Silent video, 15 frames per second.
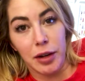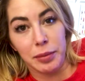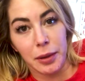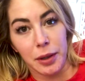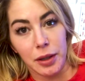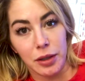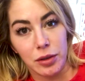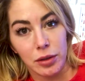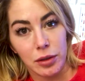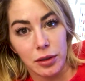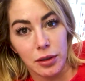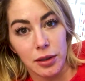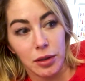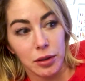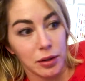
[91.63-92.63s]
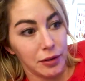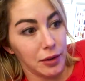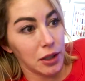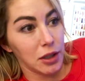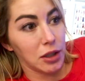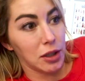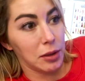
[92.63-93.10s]
off birth control is holy
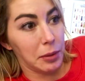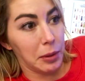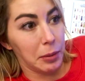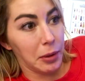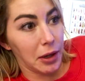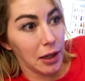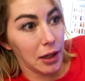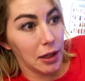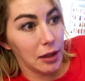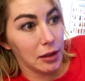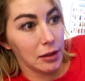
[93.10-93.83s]
fucking shit, am I pregnant?